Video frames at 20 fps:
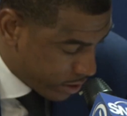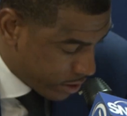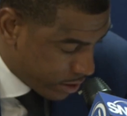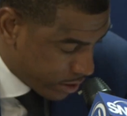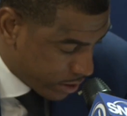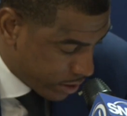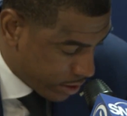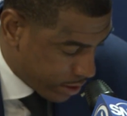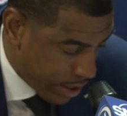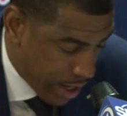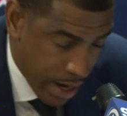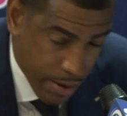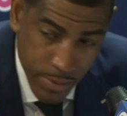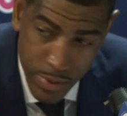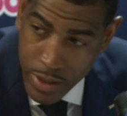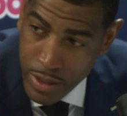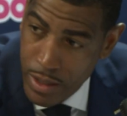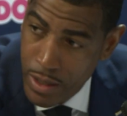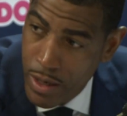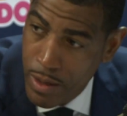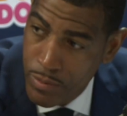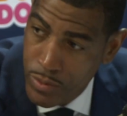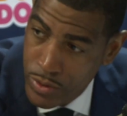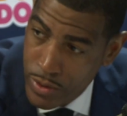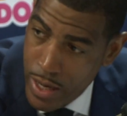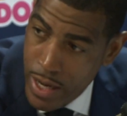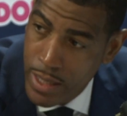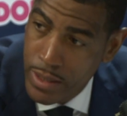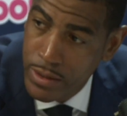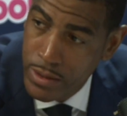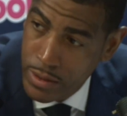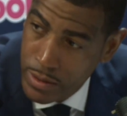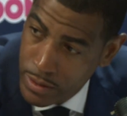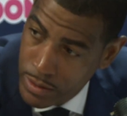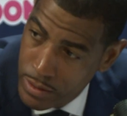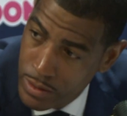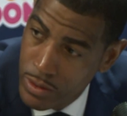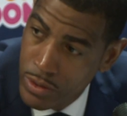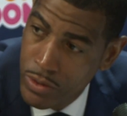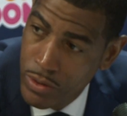This is the time of the year I'm trying to,
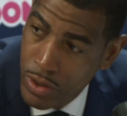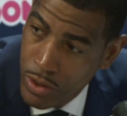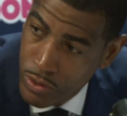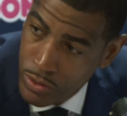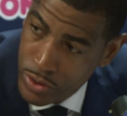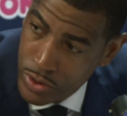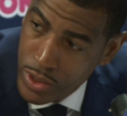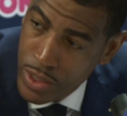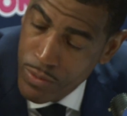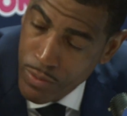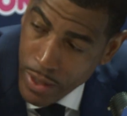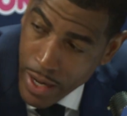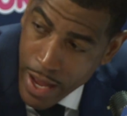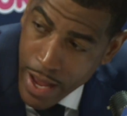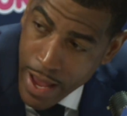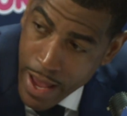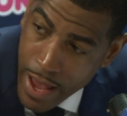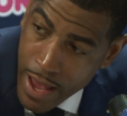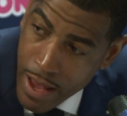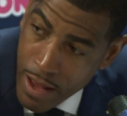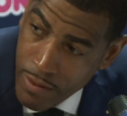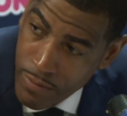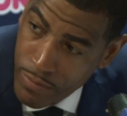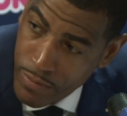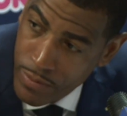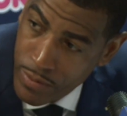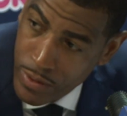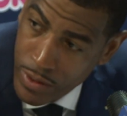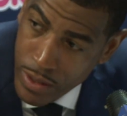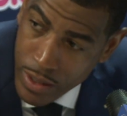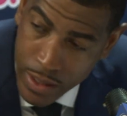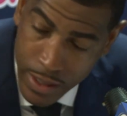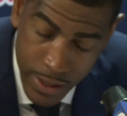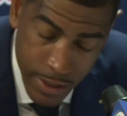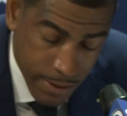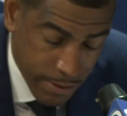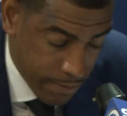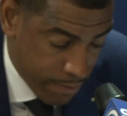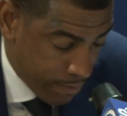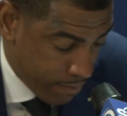you know, see what I have
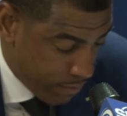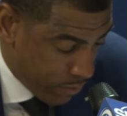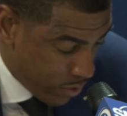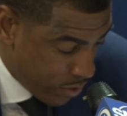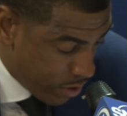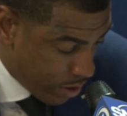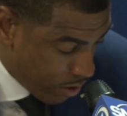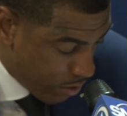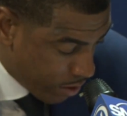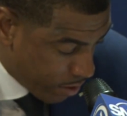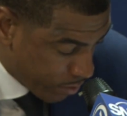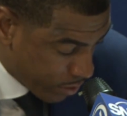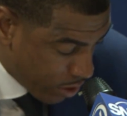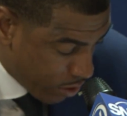and you know I'm